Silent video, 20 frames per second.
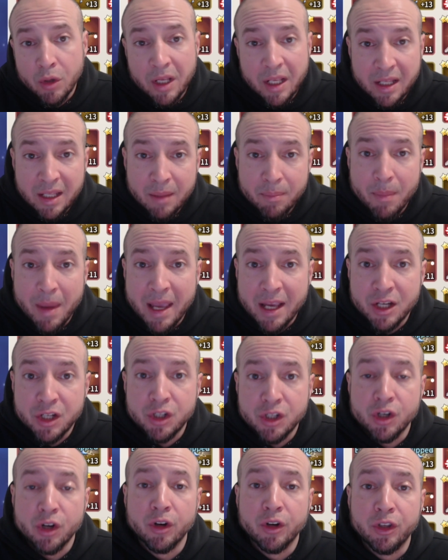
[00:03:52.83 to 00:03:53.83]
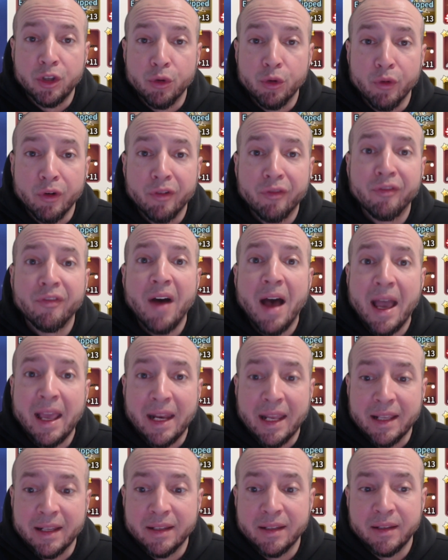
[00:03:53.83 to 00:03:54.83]
you need to make sure you
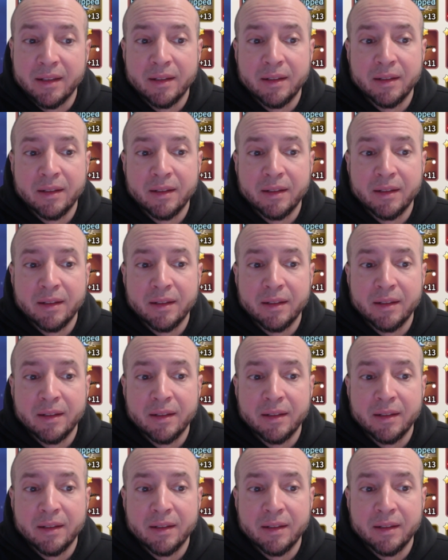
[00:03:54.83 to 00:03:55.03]
refine it.